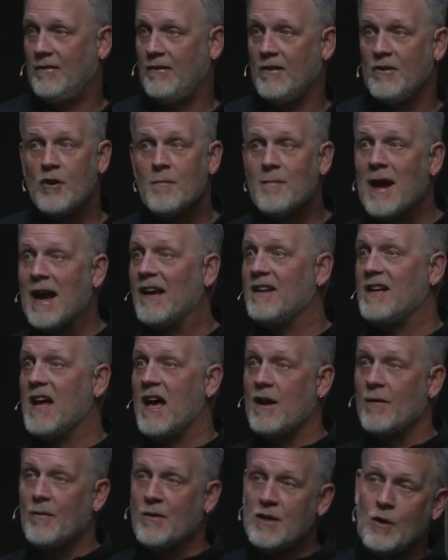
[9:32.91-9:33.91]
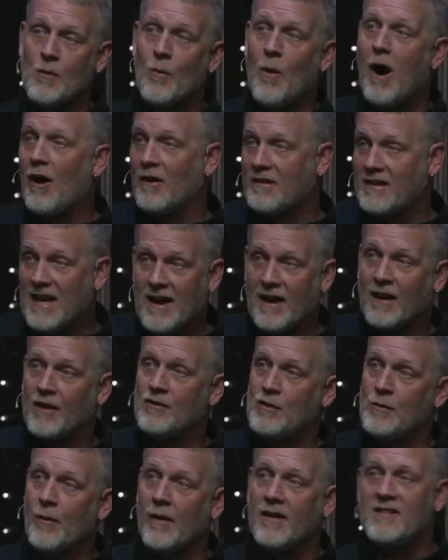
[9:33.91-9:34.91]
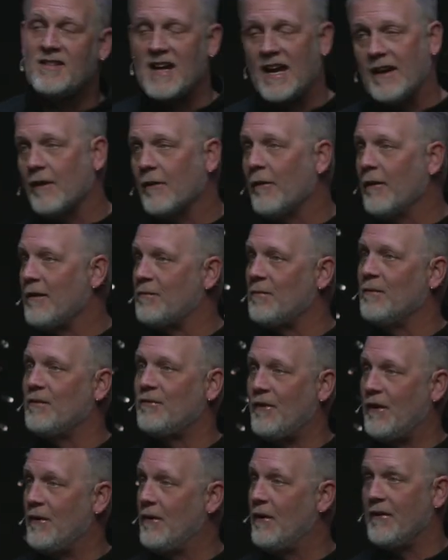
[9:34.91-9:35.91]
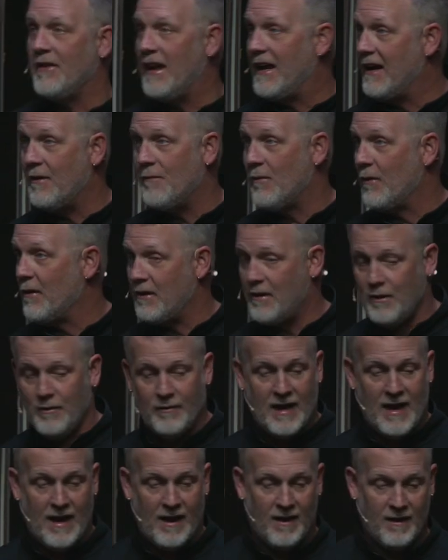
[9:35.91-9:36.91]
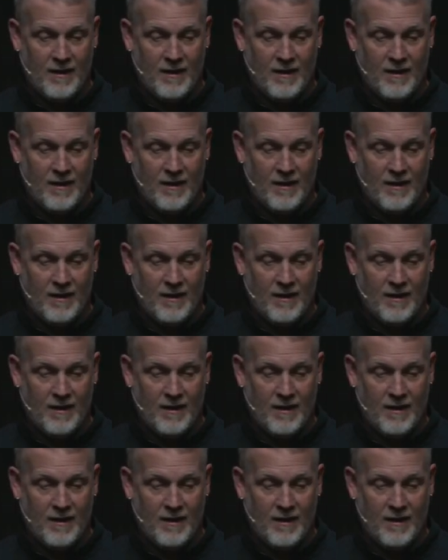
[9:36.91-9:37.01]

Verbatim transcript: And you may have done it when you walked in because you wanted to take a Christmas photo and they didn't want to do that.